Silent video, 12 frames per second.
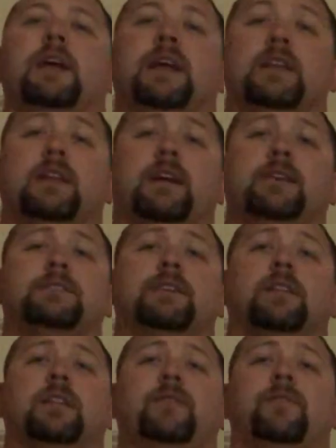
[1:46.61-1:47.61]
In
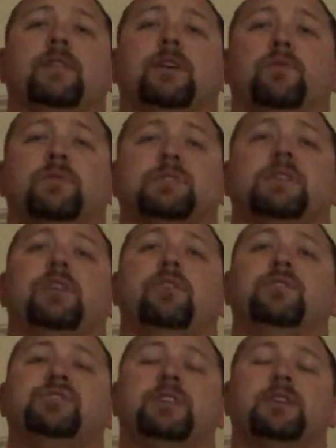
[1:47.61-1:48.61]
1911, there was a
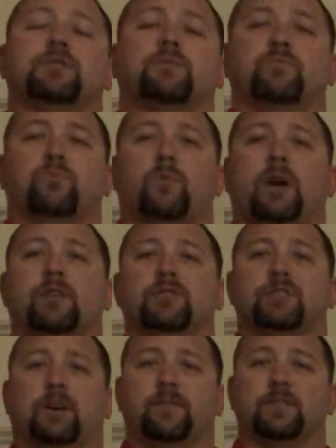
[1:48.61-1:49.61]
eugenics
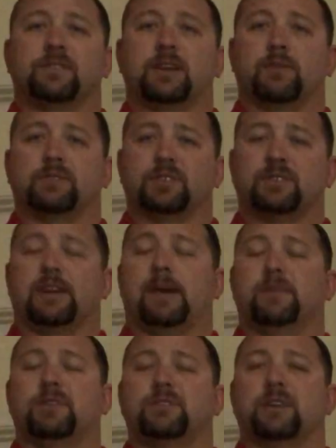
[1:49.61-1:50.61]
records office that was
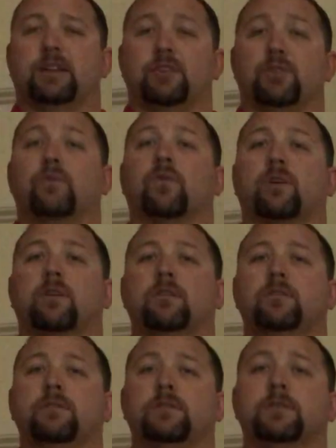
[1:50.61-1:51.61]
established in New York.
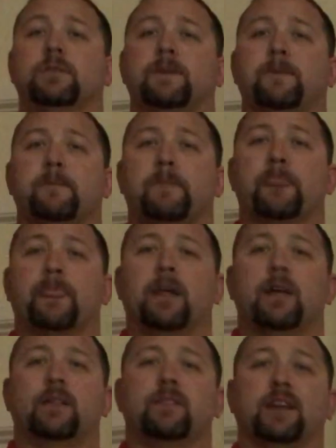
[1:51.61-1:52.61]

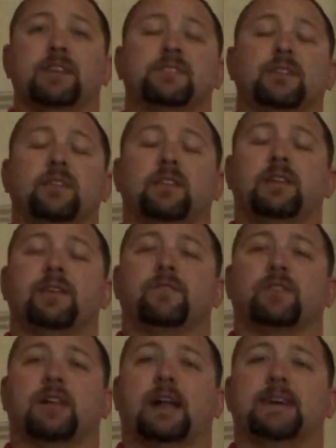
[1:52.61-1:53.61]
They studied the
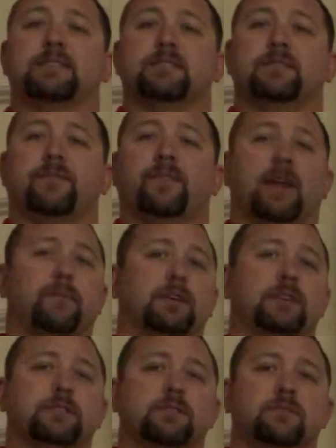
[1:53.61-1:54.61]
different classes of
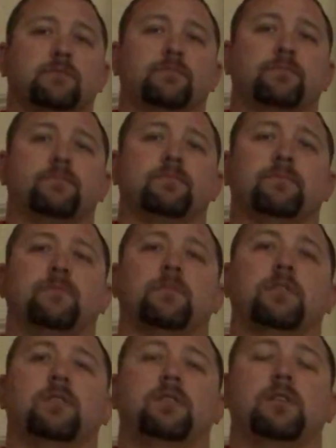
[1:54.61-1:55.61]
families,
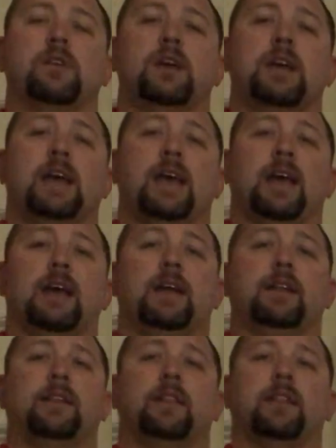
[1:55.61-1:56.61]

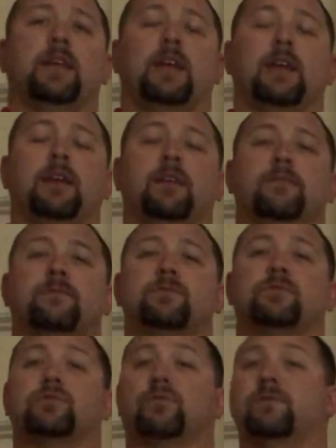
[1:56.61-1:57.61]
and they
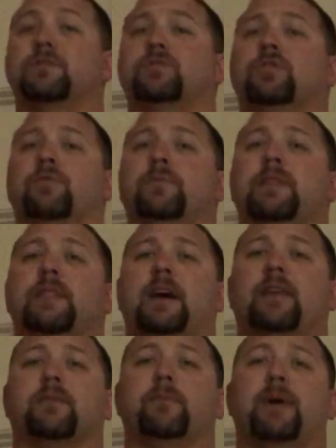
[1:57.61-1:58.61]
sort of determined
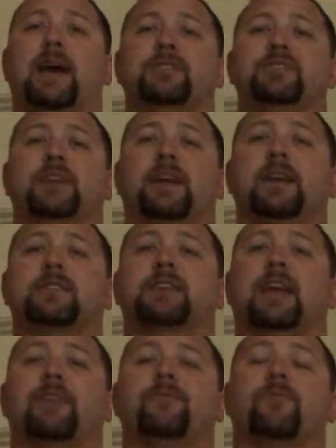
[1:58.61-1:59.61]
that the bad genetics
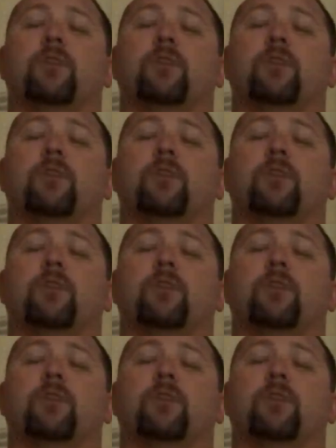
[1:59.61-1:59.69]
came